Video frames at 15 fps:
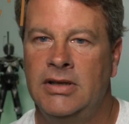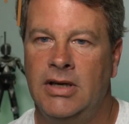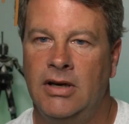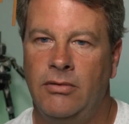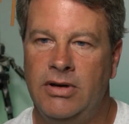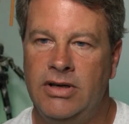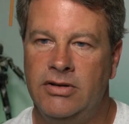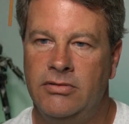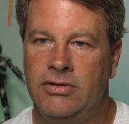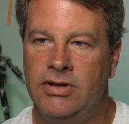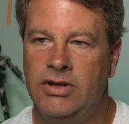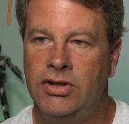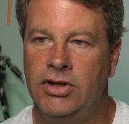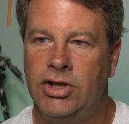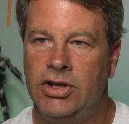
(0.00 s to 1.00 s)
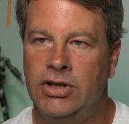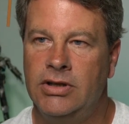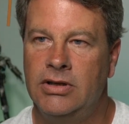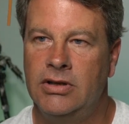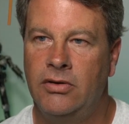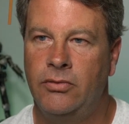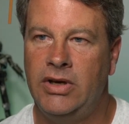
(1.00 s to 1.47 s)
Are we doing good?
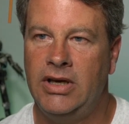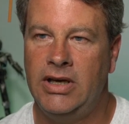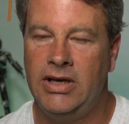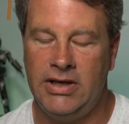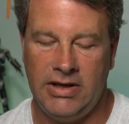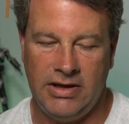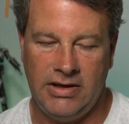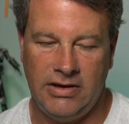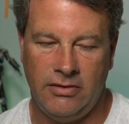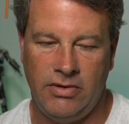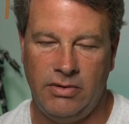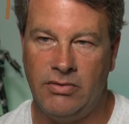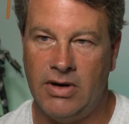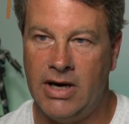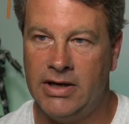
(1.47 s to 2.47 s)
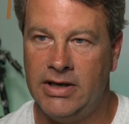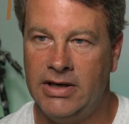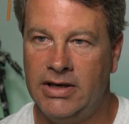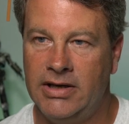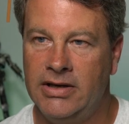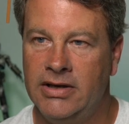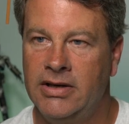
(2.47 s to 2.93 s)
Are we hitting it? Are we
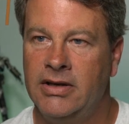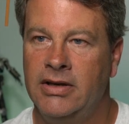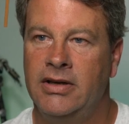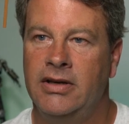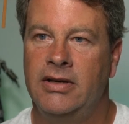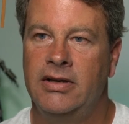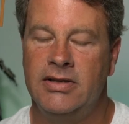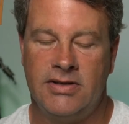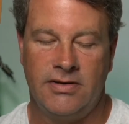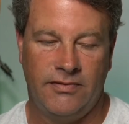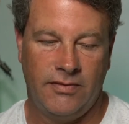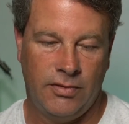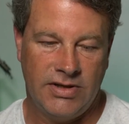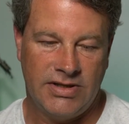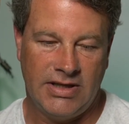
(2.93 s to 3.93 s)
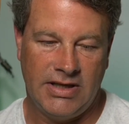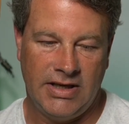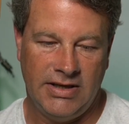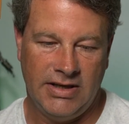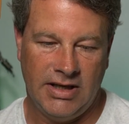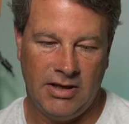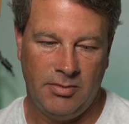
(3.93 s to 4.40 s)
rocking it? Is the voice
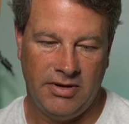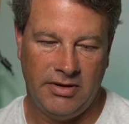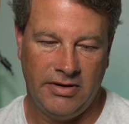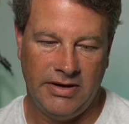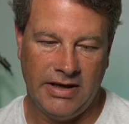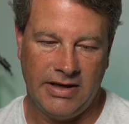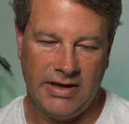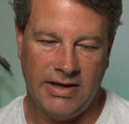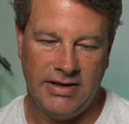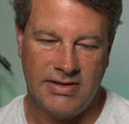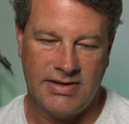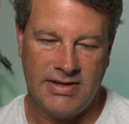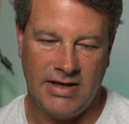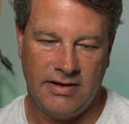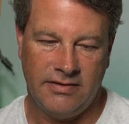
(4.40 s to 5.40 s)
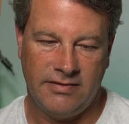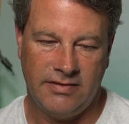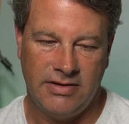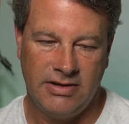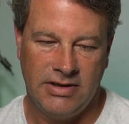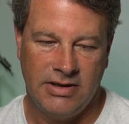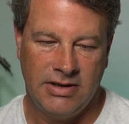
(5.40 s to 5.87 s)
lined up and all that kind of stuff?
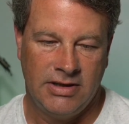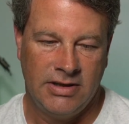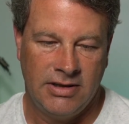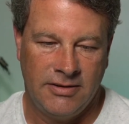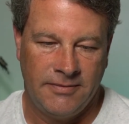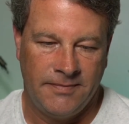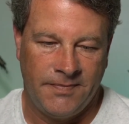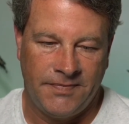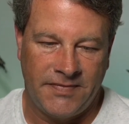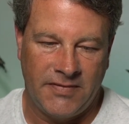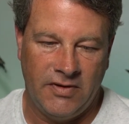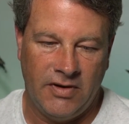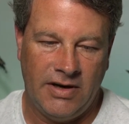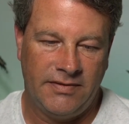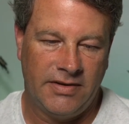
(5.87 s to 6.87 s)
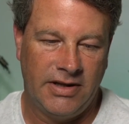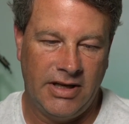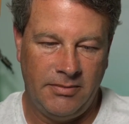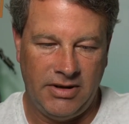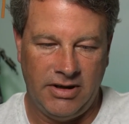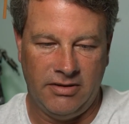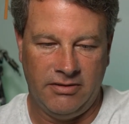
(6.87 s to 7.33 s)
You'll have to
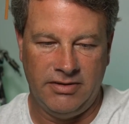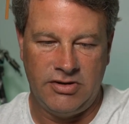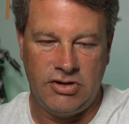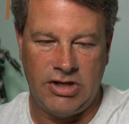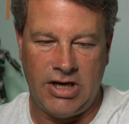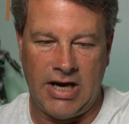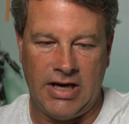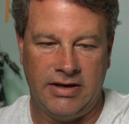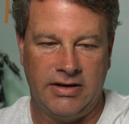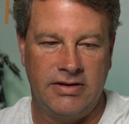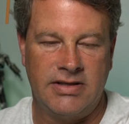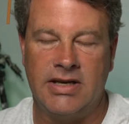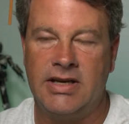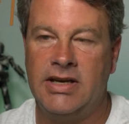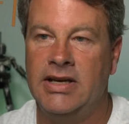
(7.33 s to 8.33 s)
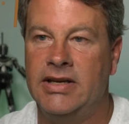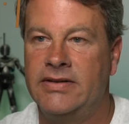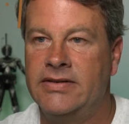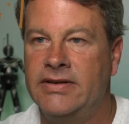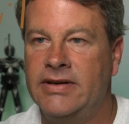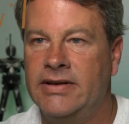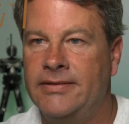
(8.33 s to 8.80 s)
let me know in the chat because I
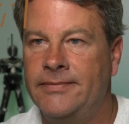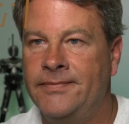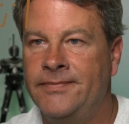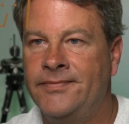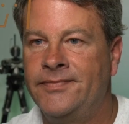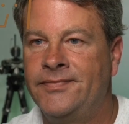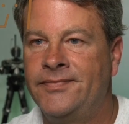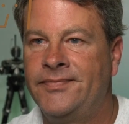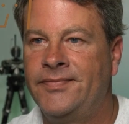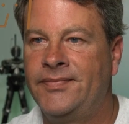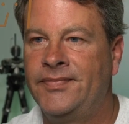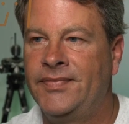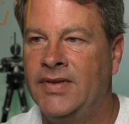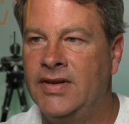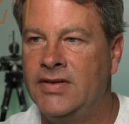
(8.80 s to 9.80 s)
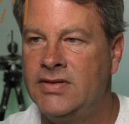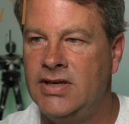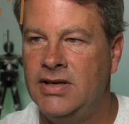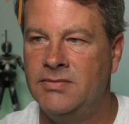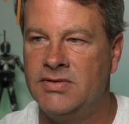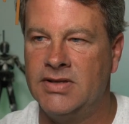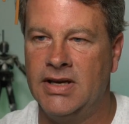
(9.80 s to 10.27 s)
can't... it
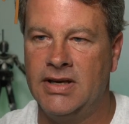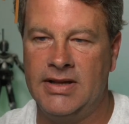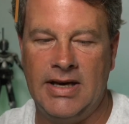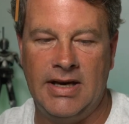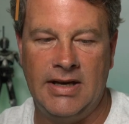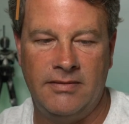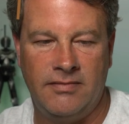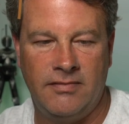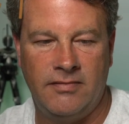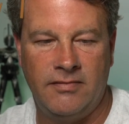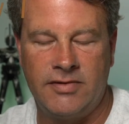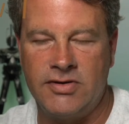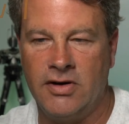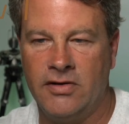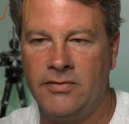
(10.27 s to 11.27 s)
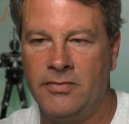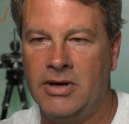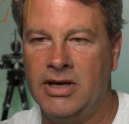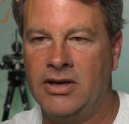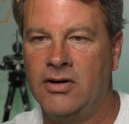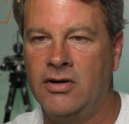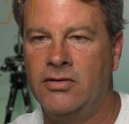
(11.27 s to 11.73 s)
seems like that solved
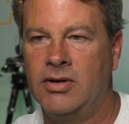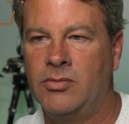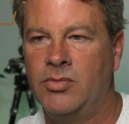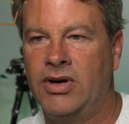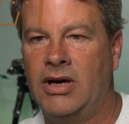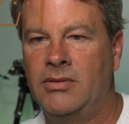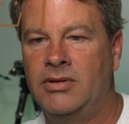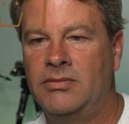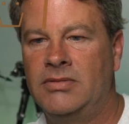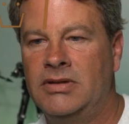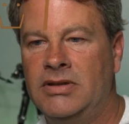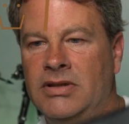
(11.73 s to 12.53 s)
my encoding problem.